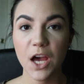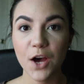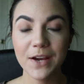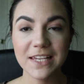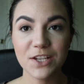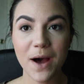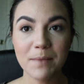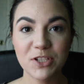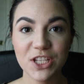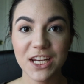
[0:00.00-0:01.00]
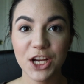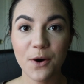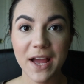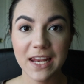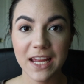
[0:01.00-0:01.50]
Okay, so I'm just gonna
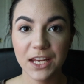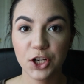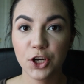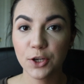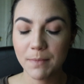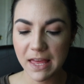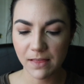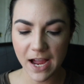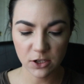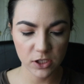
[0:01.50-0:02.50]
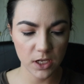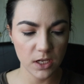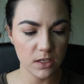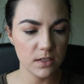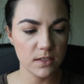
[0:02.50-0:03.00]
go ahead and curl my
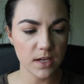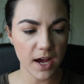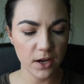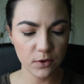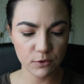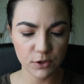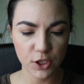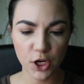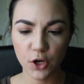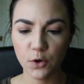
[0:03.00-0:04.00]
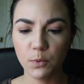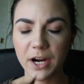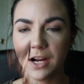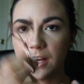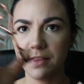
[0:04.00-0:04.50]
lashes. I don't know
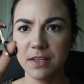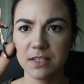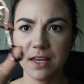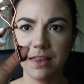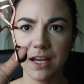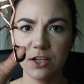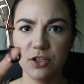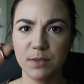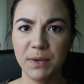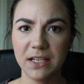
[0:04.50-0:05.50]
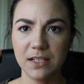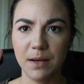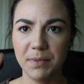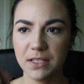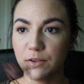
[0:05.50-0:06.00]
where I got this. I think I just picked it up at